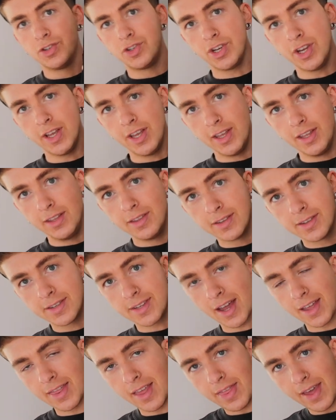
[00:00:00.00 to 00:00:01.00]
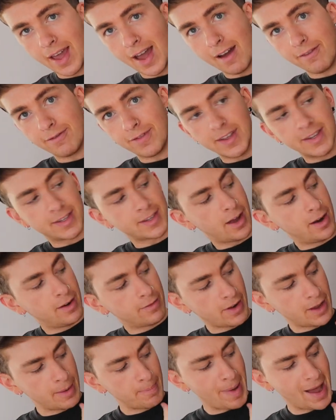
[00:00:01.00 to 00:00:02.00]
jeans, and then they have this kind
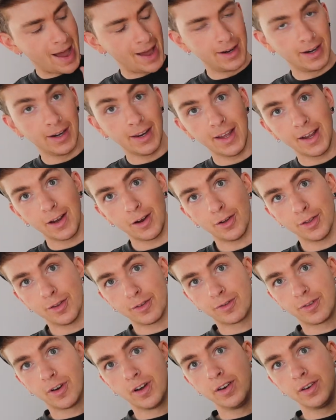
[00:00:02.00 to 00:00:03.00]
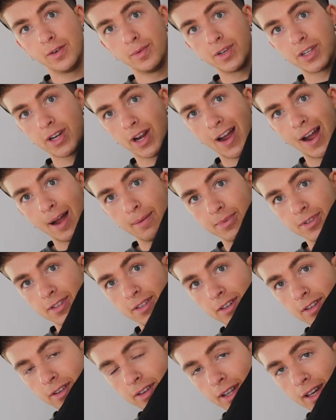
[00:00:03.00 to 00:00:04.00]
of like paneling on the front, which I
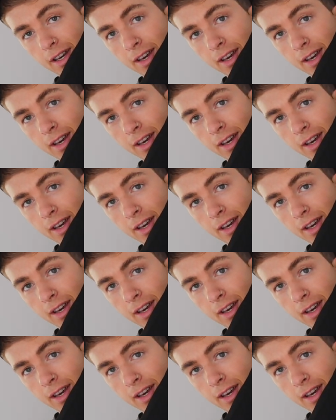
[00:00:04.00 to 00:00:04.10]
absolutely